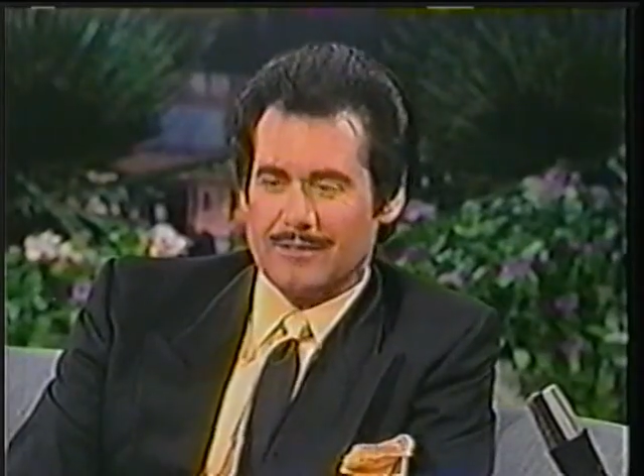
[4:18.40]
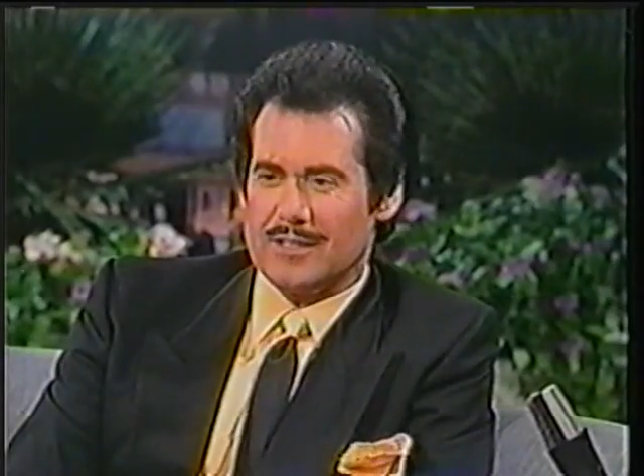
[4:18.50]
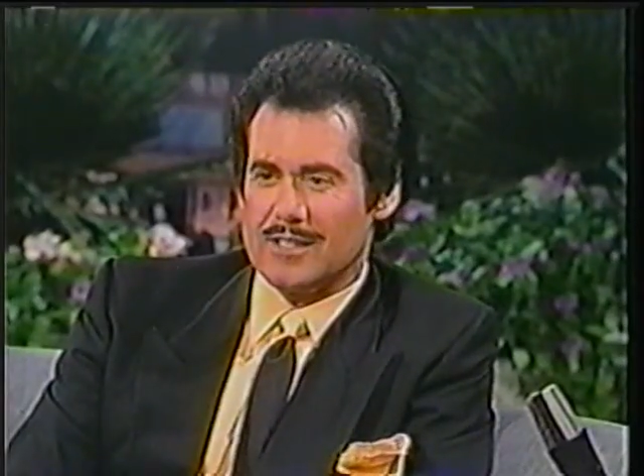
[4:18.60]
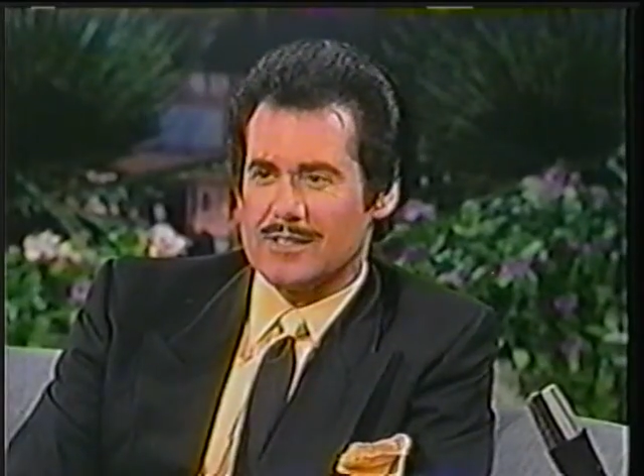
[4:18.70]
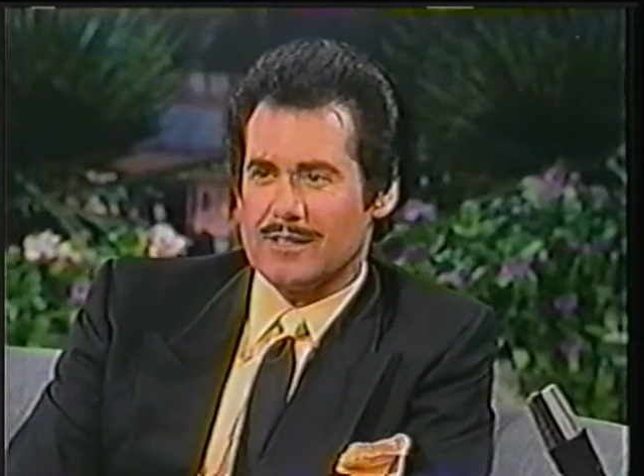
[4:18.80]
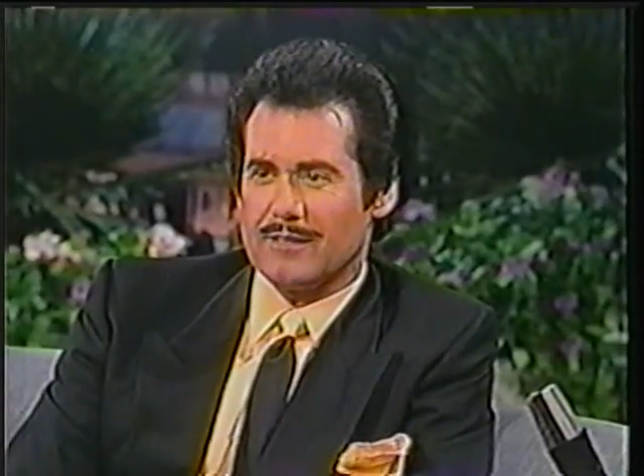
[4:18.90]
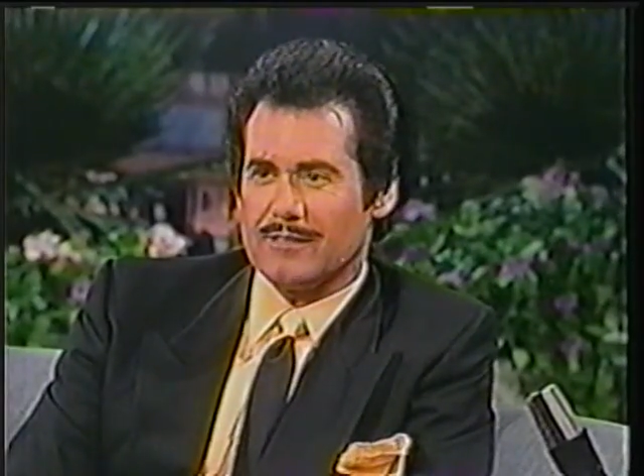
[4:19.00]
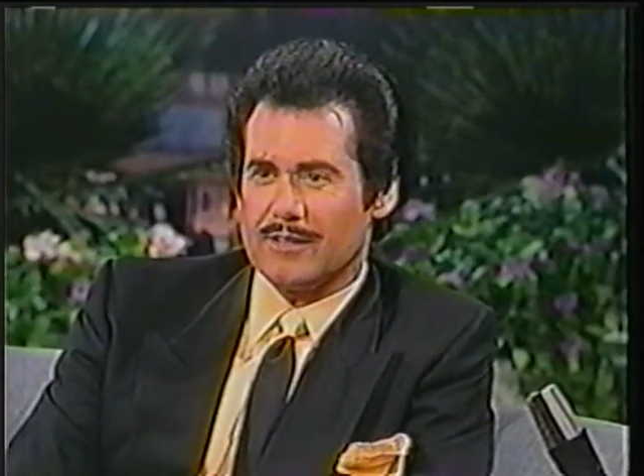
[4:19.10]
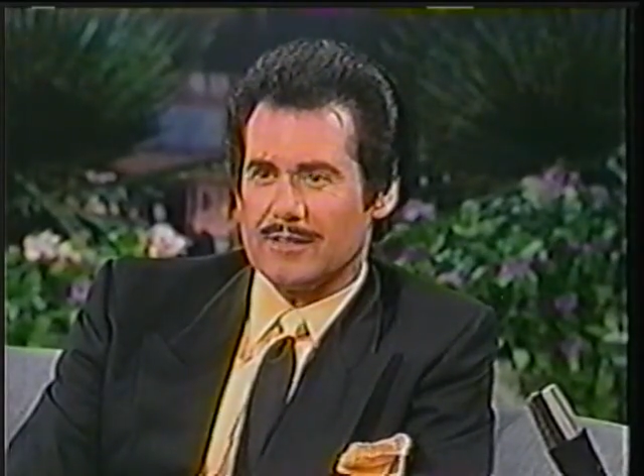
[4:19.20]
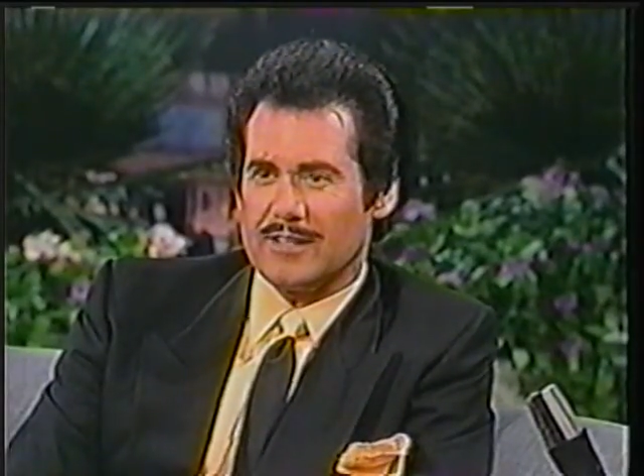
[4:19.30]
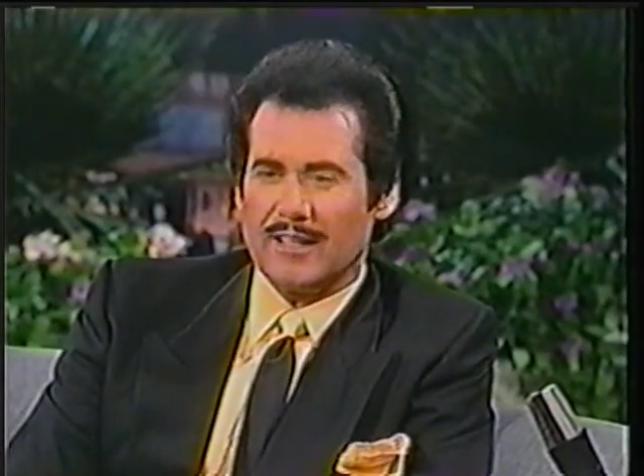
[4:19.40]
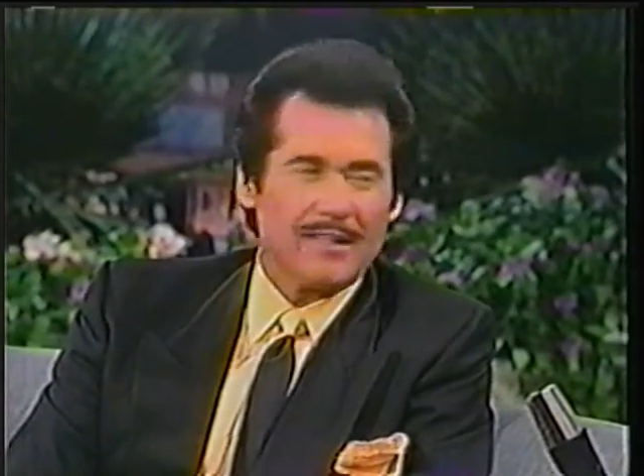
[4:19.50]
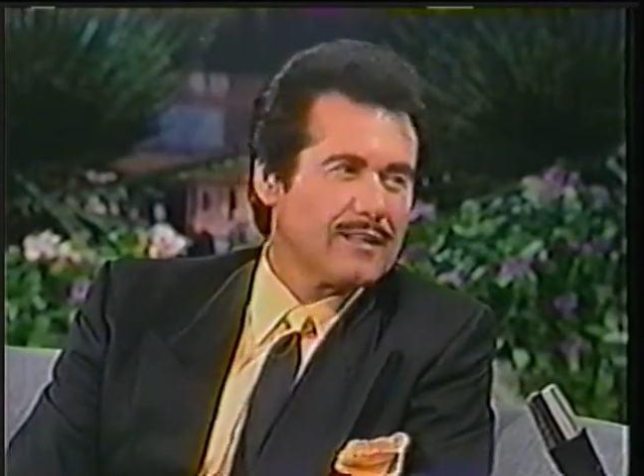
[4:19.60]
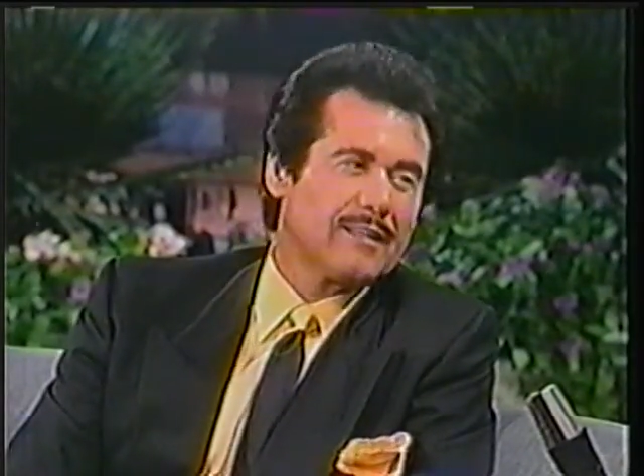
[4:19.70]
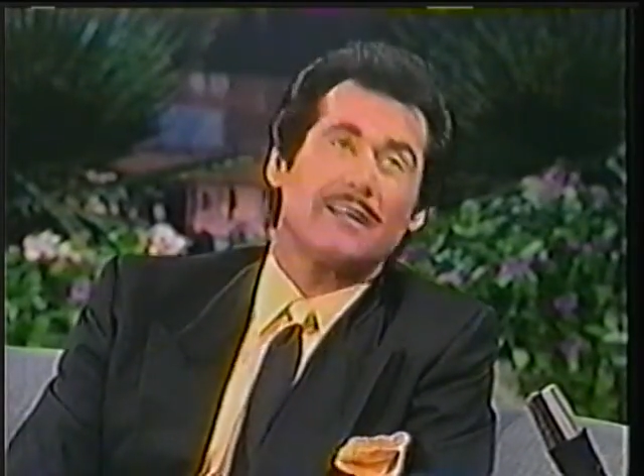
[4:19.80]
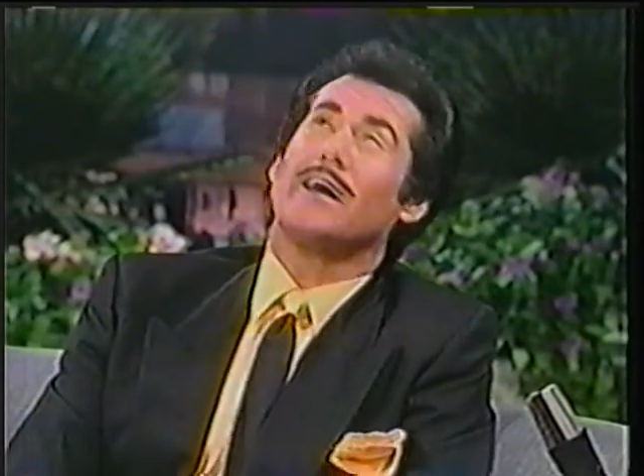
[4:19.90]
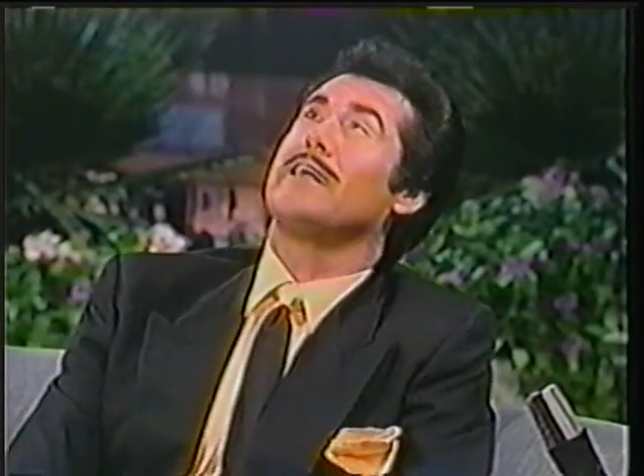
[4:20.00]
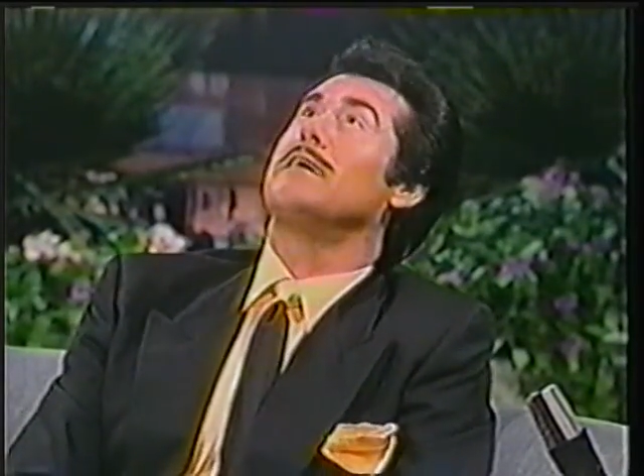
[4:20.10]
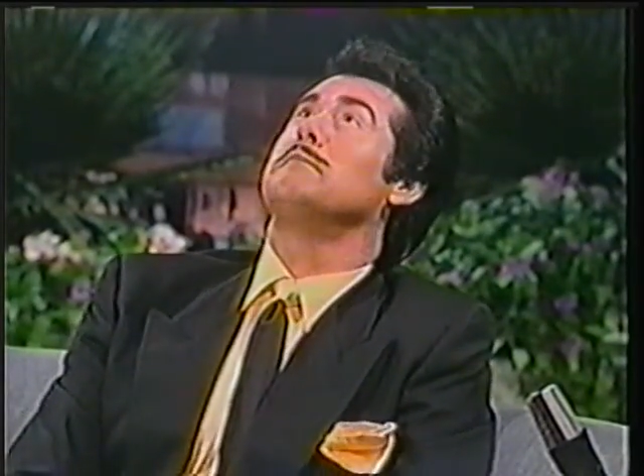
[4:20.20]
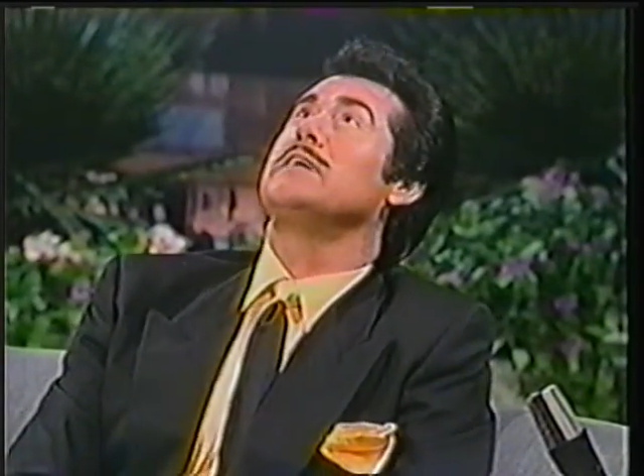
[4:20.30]
who just turned 13. God
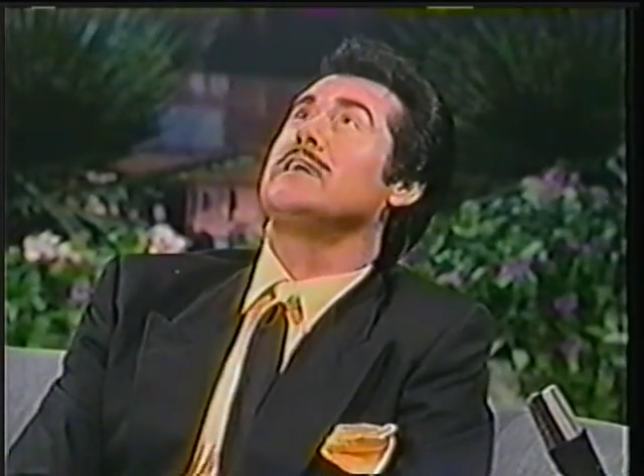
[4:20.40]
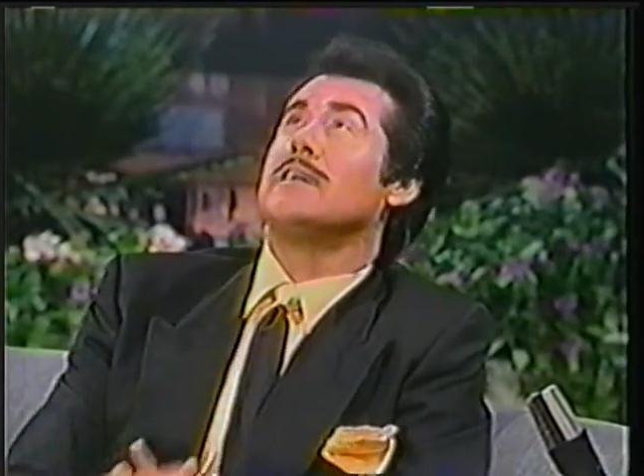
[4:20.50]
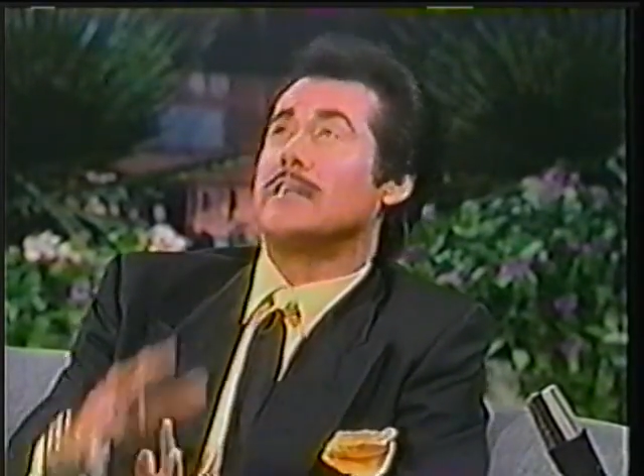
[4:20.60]
help me.